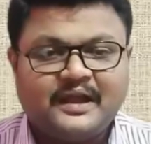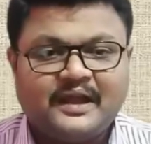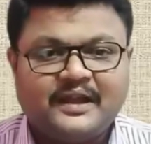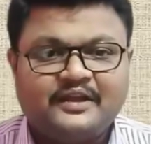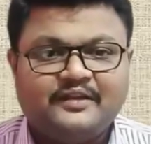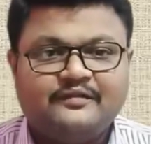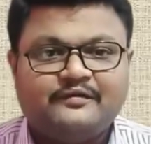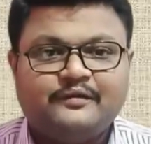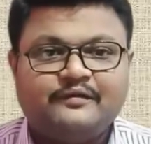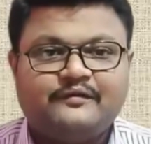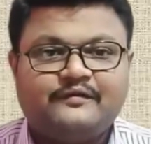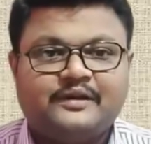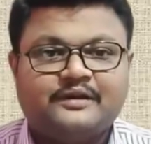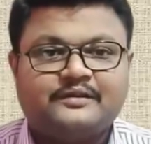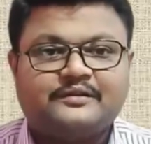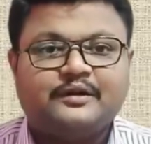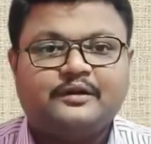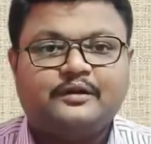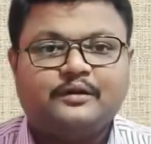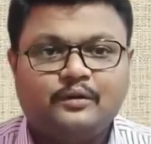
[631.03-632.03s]
And if you
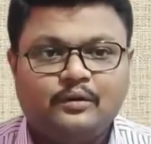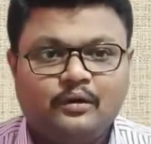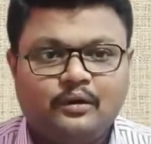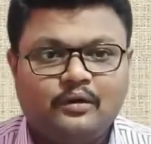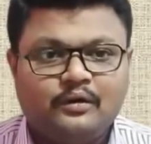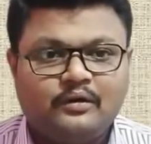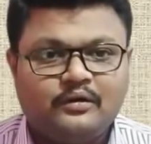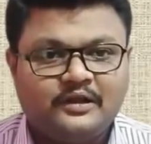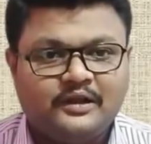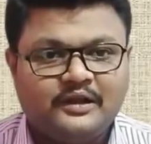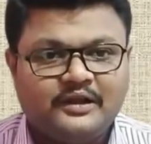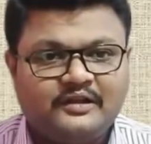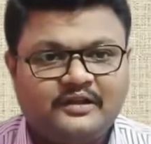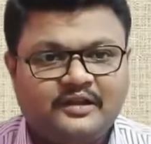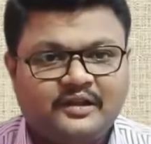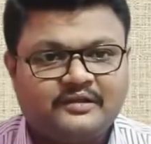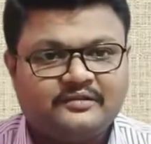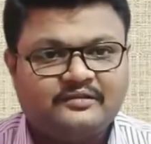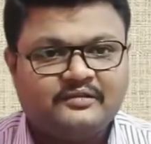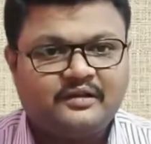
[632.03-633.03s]
further go in
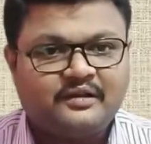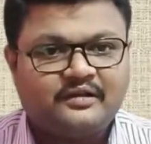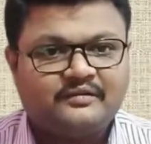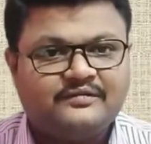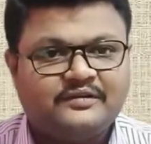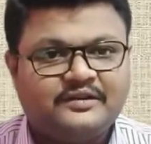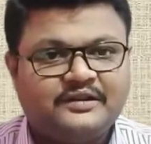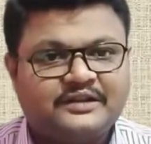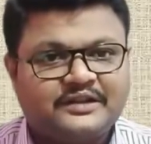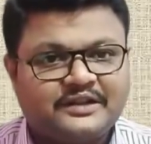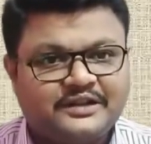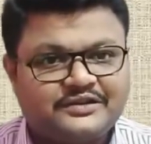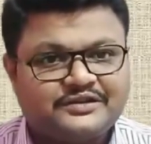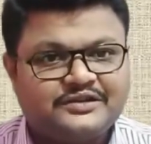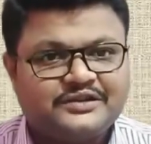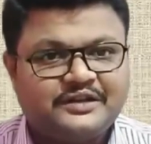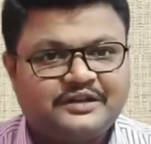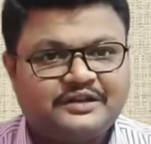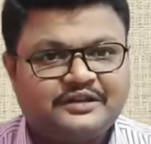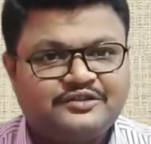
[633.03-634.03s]
case of the
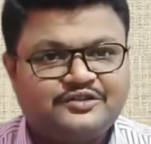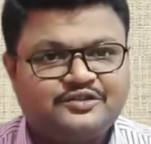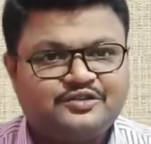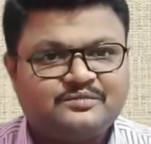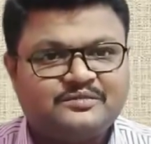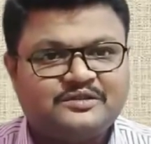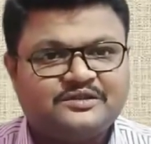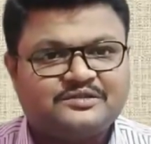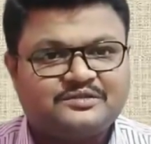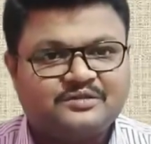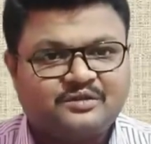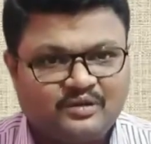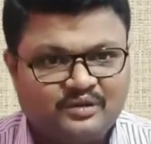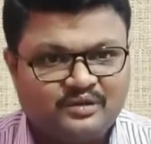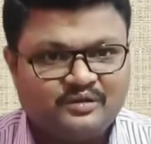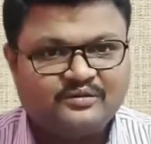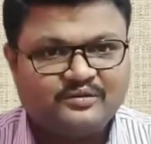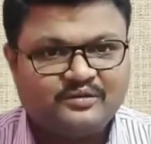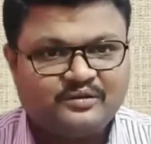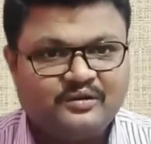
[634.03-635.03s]
tertiary consumers
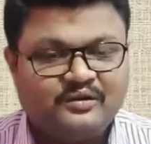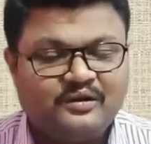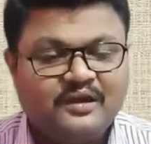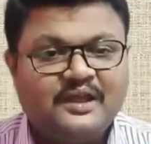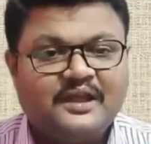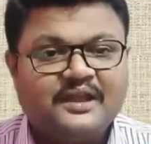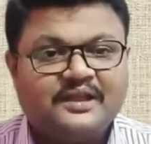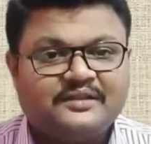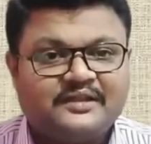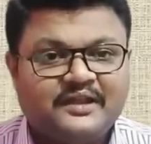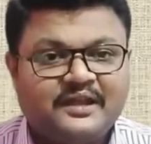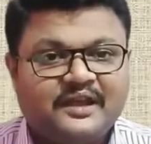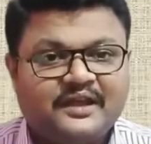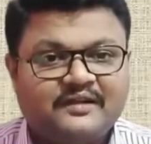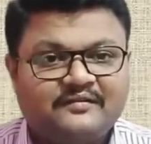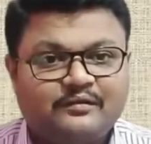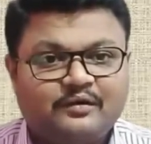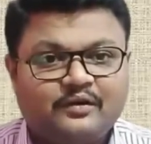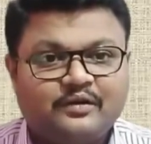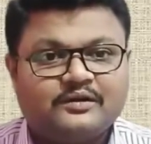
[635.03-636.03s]
also, they
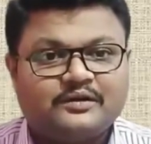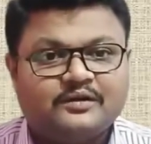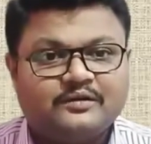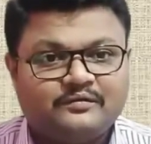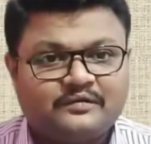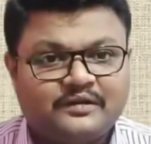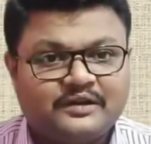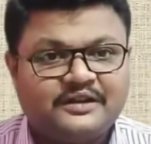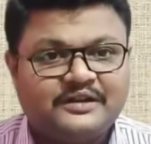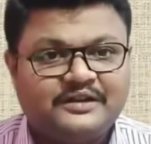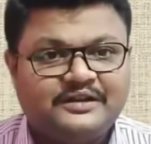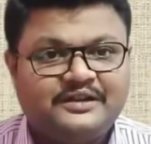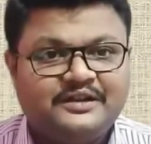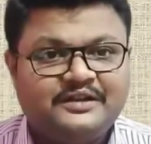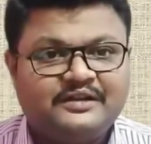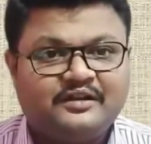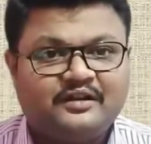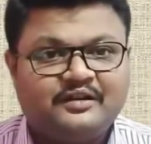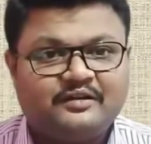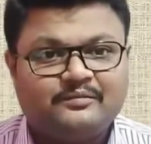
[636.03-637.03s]
have got
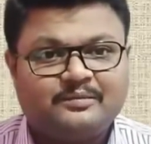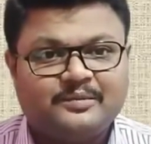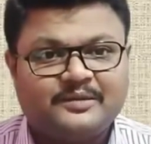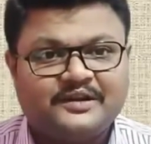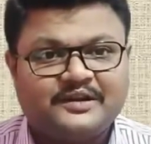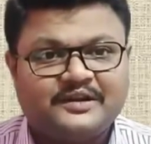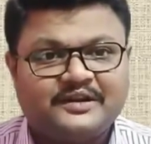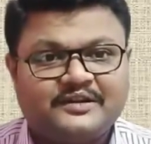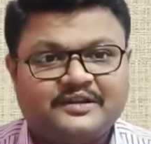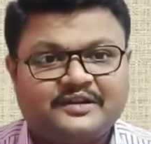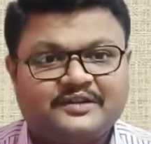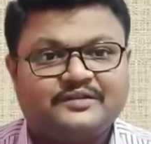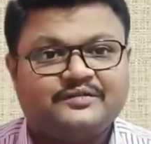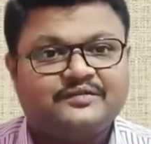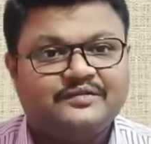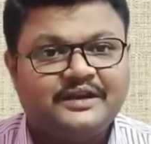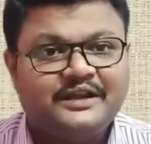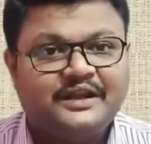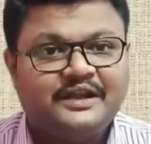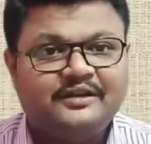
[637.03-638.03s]
variety of predators
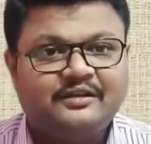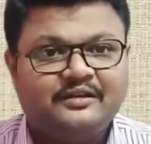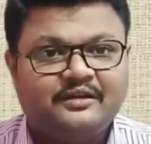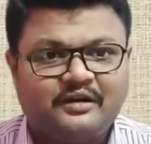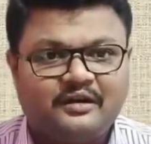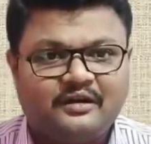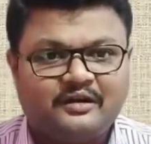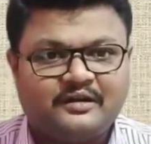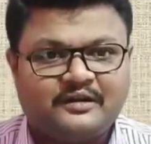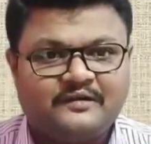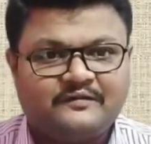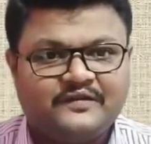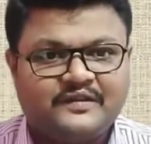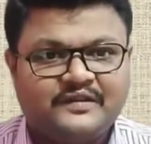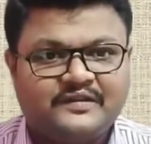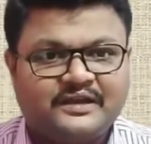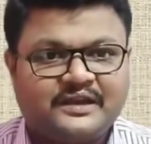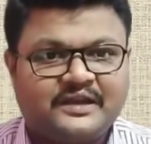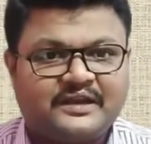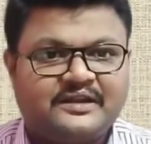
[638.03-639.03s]
feeding on
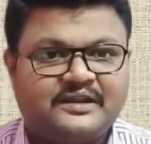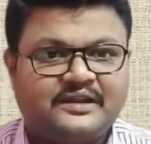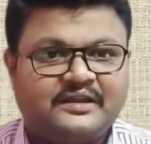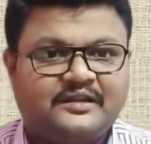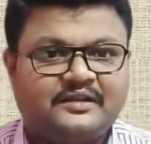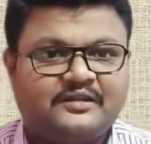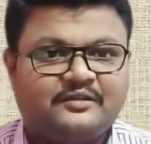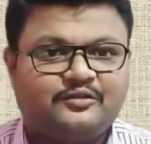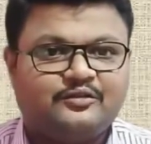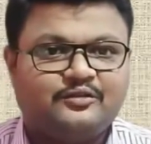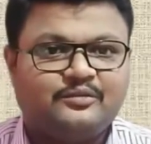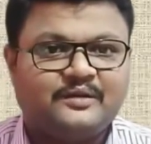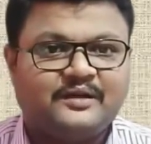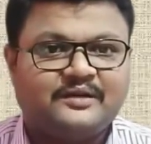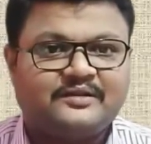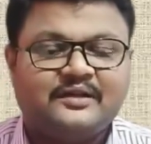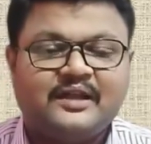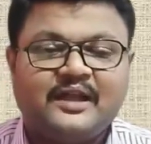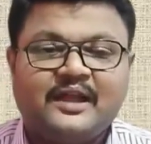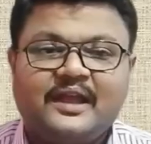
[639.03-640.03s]
the secondary
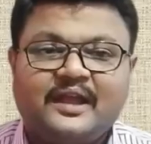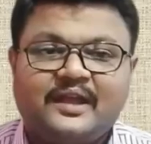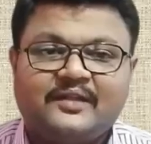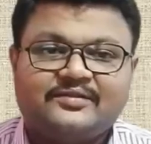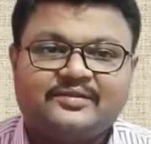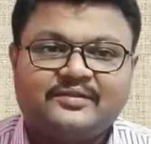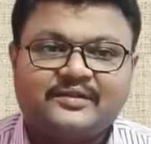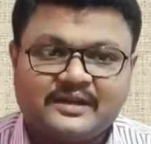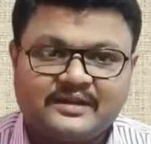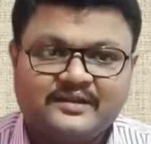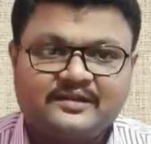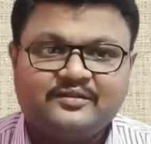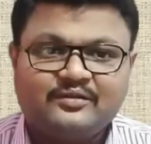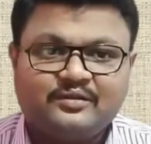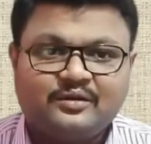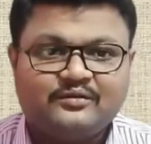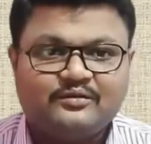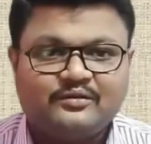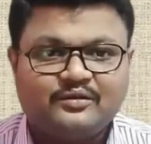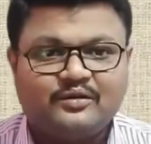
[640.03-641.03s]
consumers, and that is
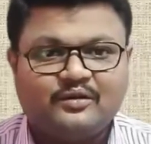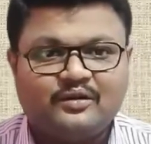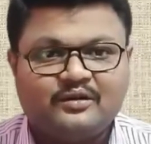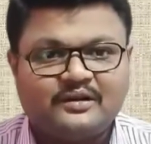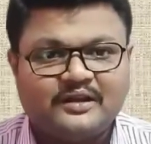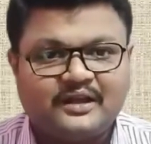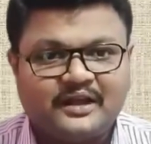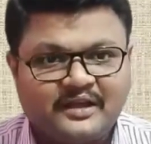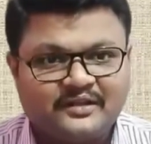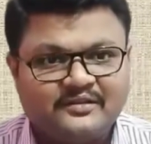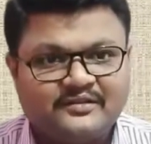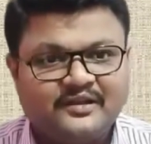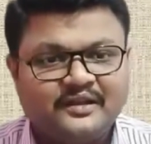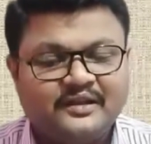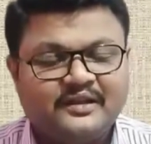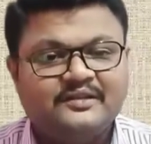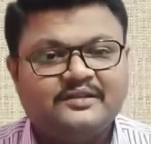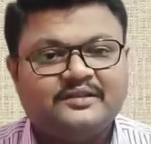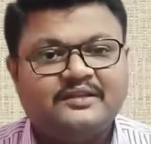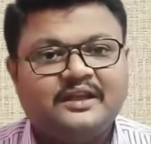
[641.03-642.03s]
also called as
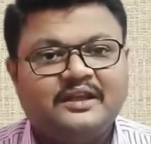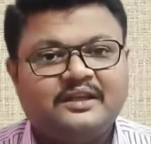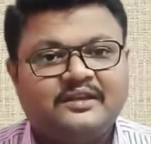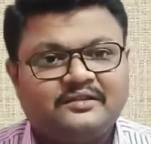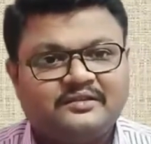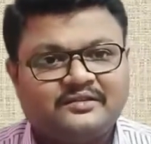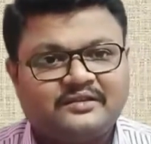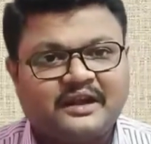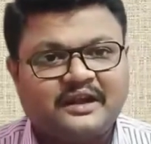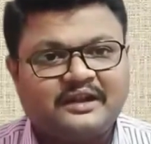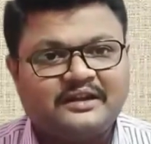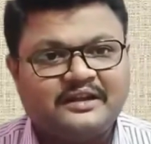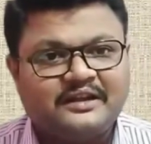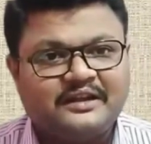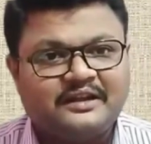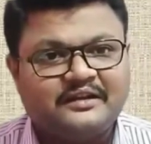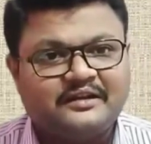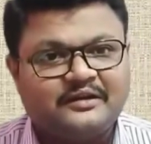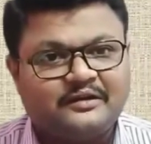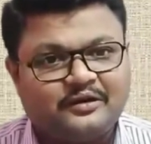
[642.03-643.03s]
the
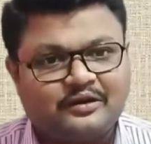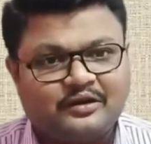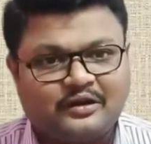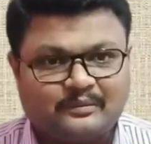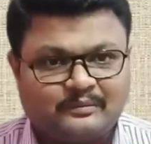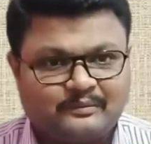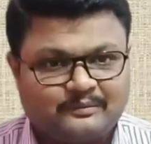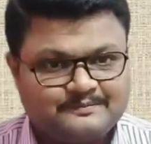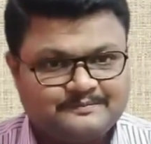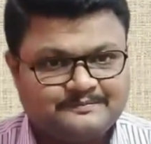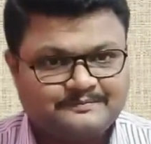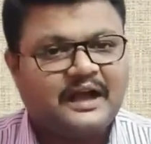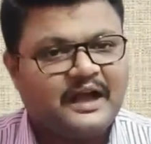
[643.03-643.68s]
standing crop.